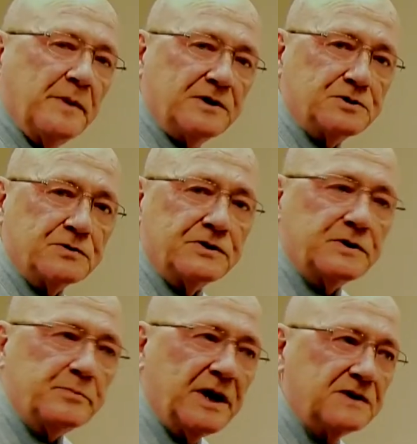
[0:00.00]
sure that the
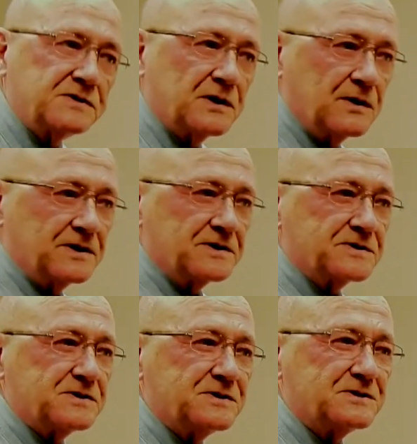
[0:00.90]
pencil
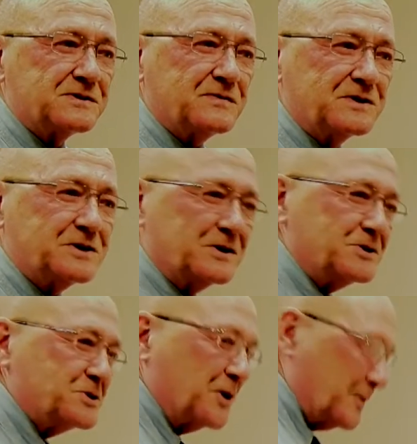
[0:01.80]
is sufficiently
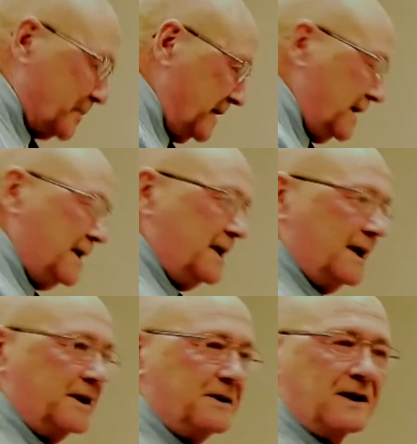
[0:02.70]
sharp.
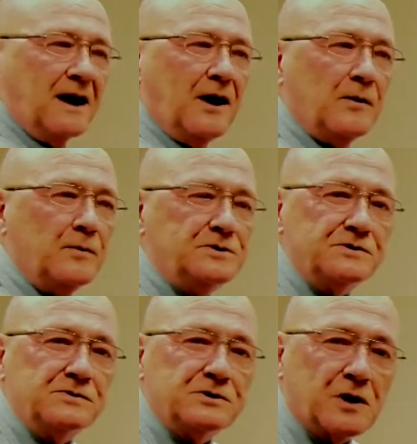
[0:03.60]
And how would
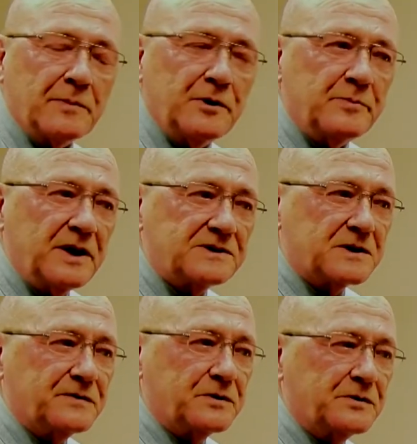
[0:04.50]
you sharpen a pencil
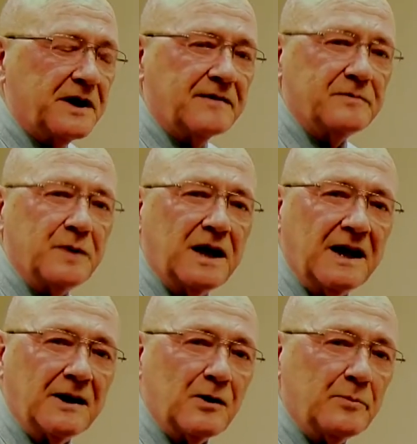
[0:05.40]
if you don't have a
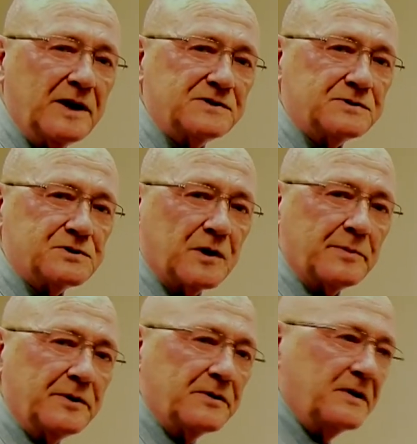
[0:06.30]
mechanical pencil
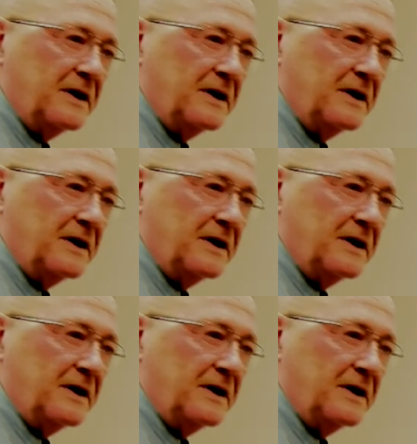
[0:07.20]
sharpener?